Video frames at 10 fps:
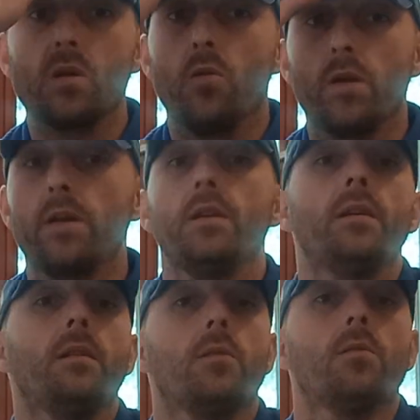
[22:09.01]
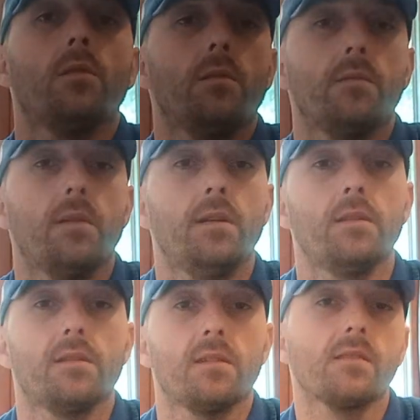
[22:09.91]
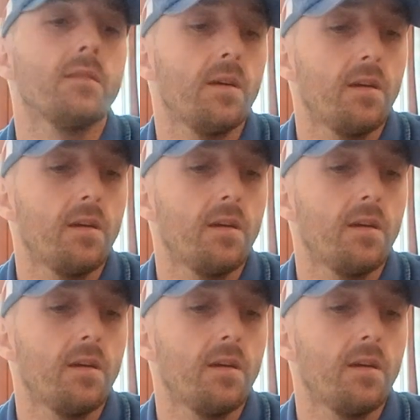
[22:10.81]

or heal or anything.